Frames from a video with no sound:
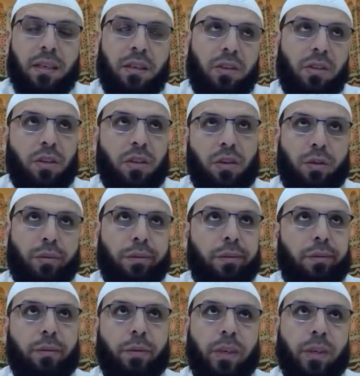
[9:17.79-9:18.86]
So
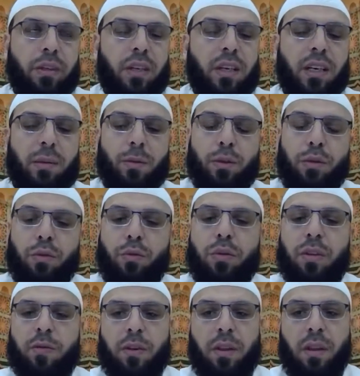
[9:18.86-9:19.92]
we are talking about two
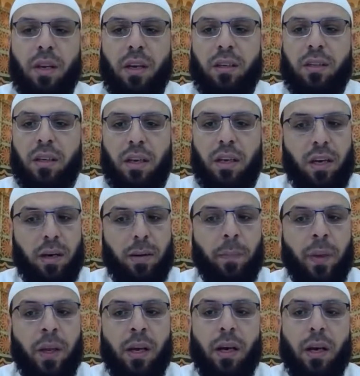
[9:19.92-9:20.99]
different things in here.
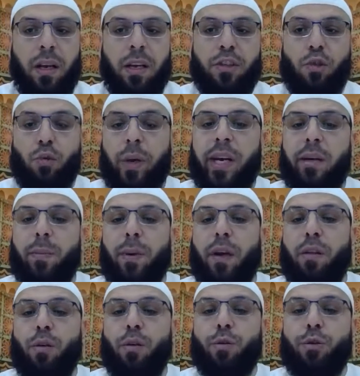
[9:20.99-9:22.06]
Allah swears by
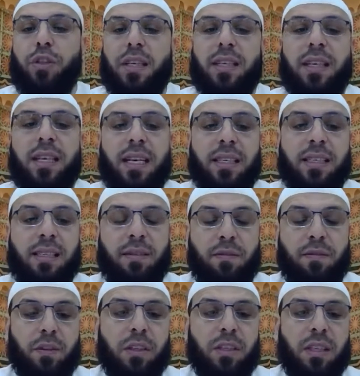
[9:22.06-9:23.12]
those 10 days, the
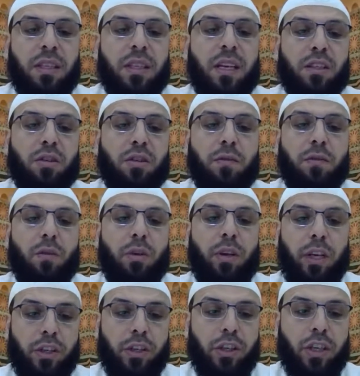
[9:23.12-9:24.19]
first 10 days of the
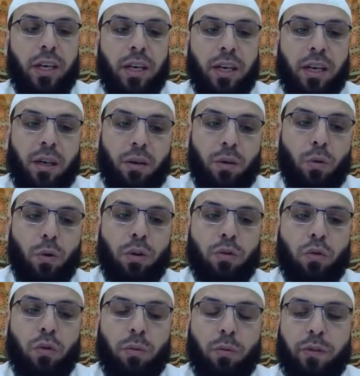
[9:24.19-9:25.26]
Hijjah, according
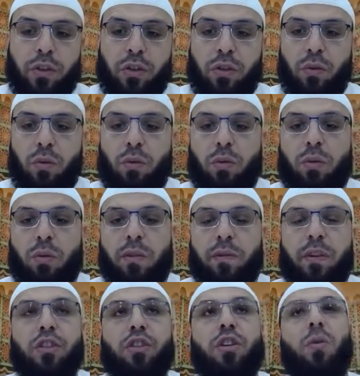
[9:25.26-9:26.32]
to the Mufassirun,
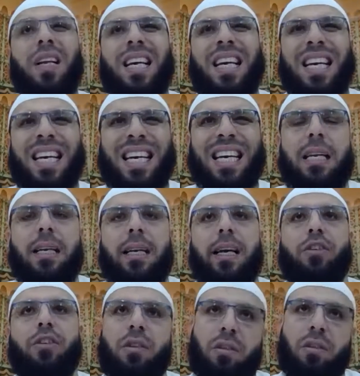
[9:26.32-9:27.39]
wal-Fajr wa layalin
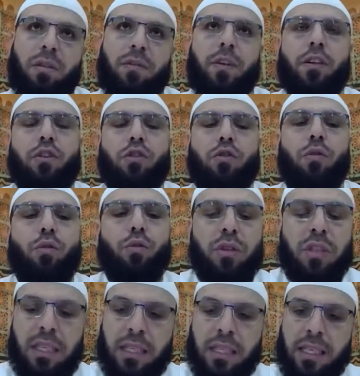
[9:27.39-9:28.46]
ashr, it refers to
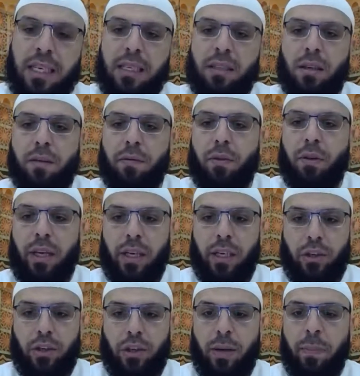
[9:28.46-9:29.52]
those 10 days of the
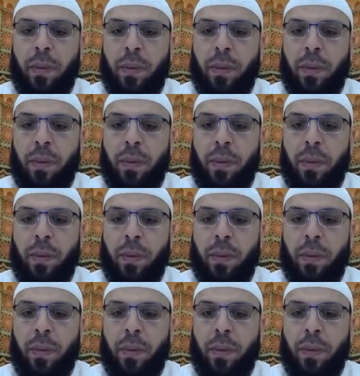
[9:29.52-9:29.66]
Hijjah.